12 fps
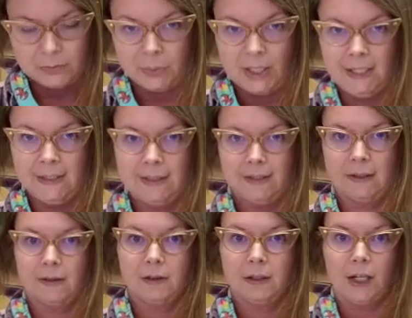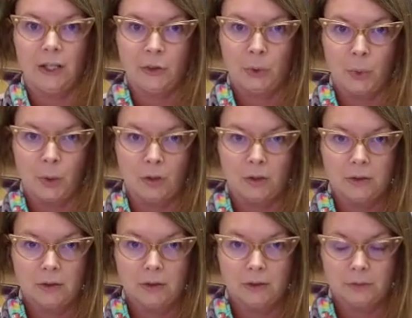Peace in the world.